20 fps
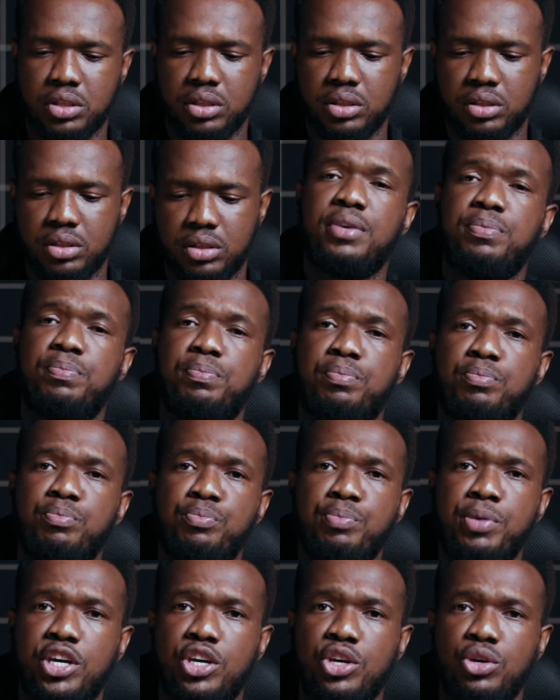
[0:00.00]
I like
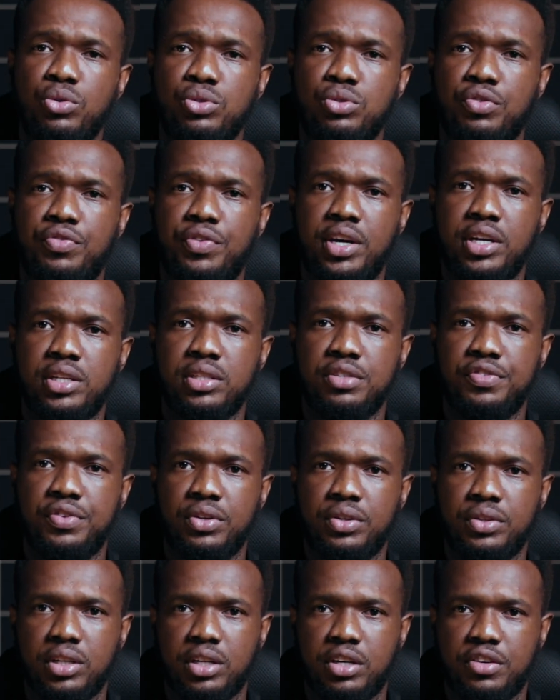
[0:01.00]
making use of ND
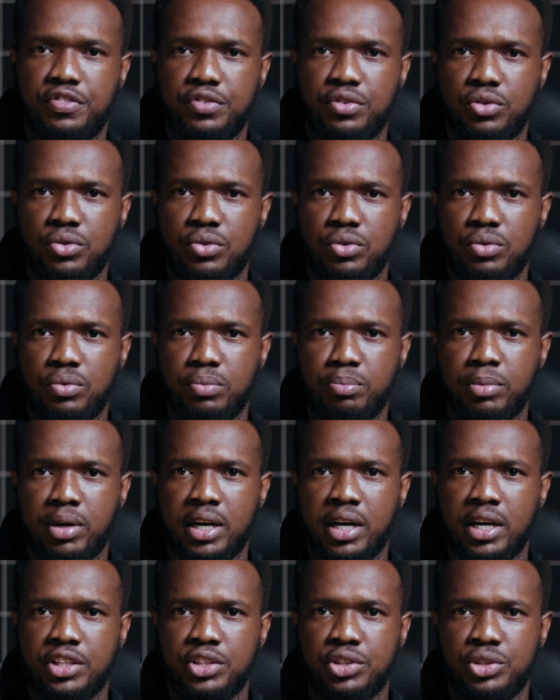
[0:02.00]
filter for
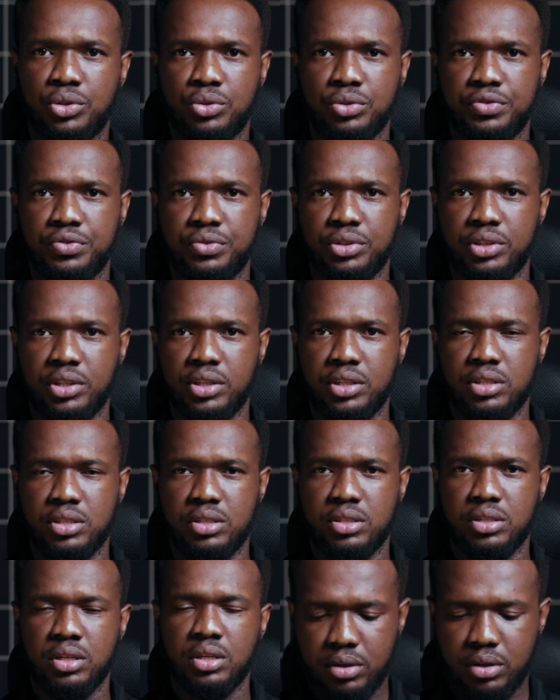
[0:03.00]
my drone
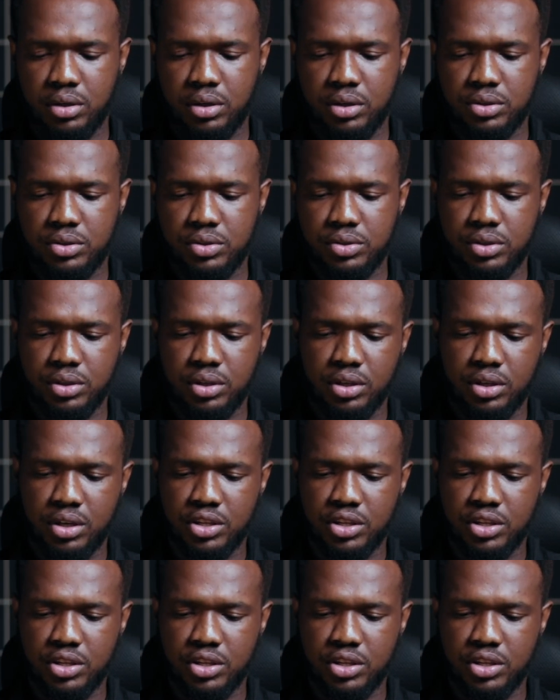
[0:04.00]
footage. It's a